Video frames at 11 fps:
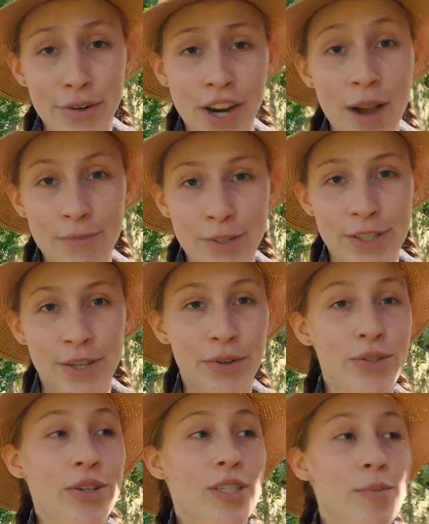of your comfort
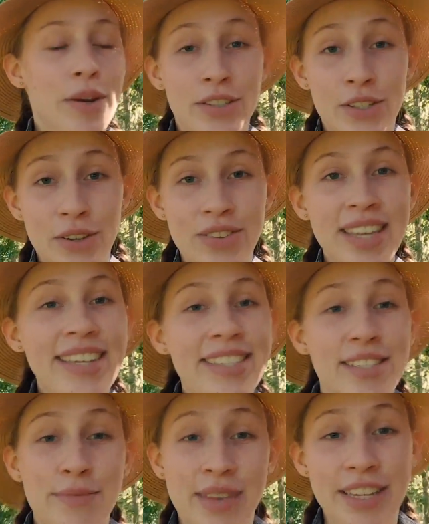zone to experience new
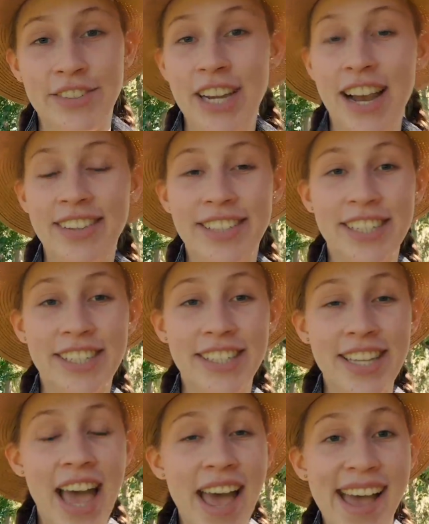things, to meet new
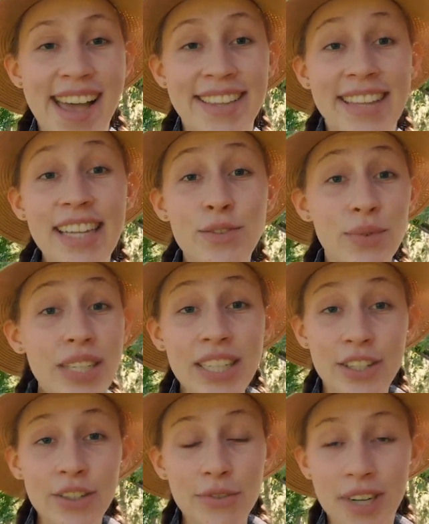challenges, and that's really
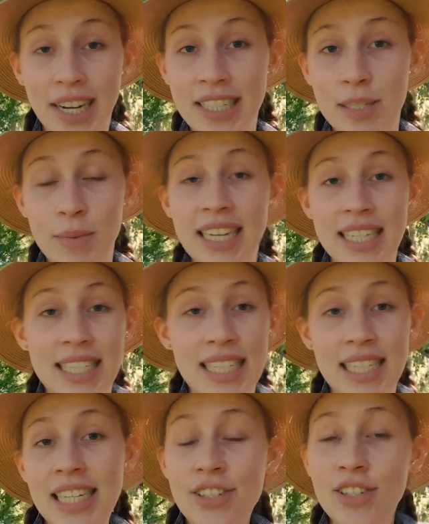good for us because
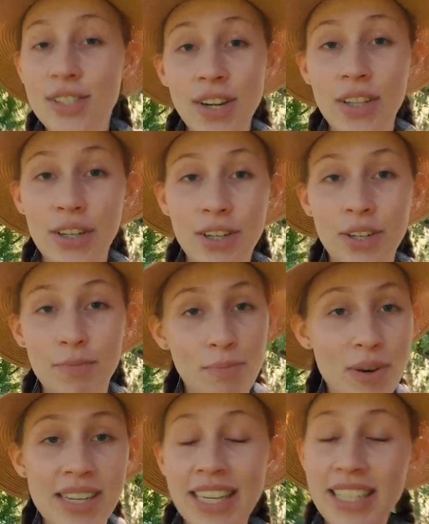it teaches our little
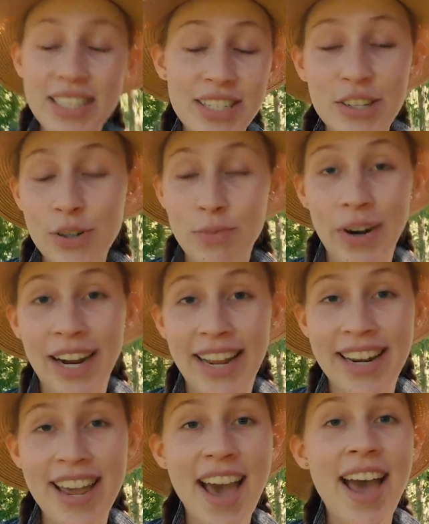monkey lizard
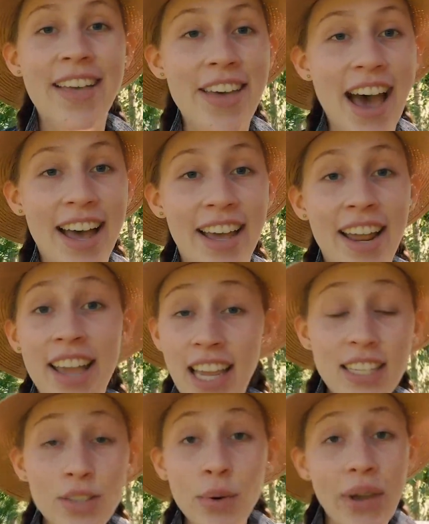brain that
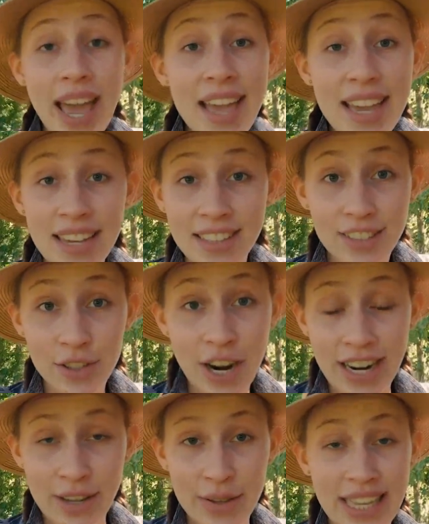it's okay to
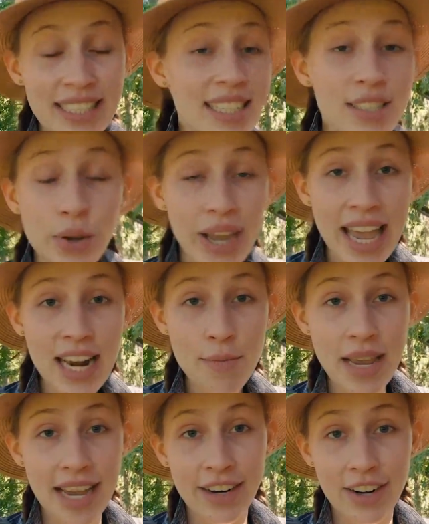try new things and it's okay to
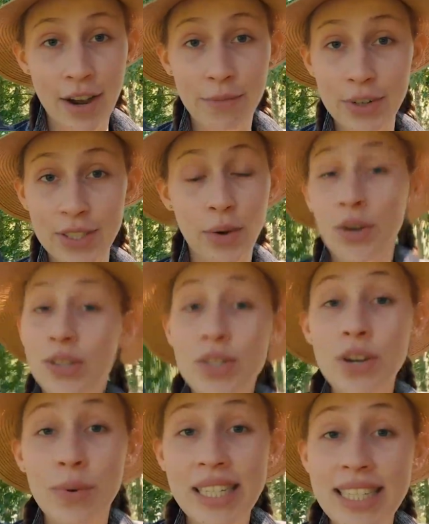be out of your comfort zone because
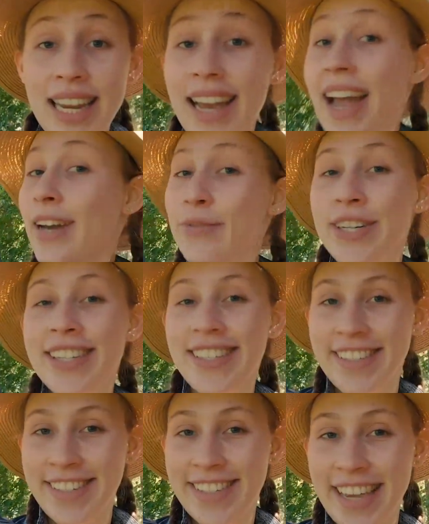look, we did it and we're
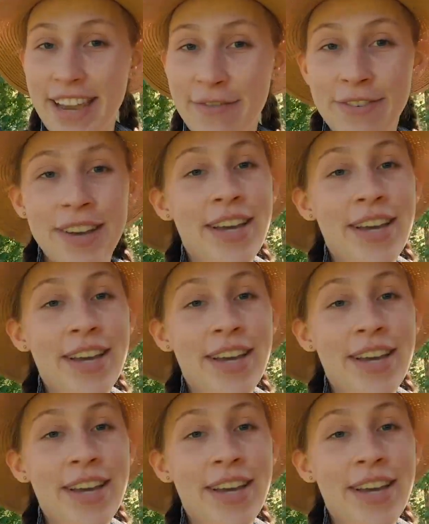still safe.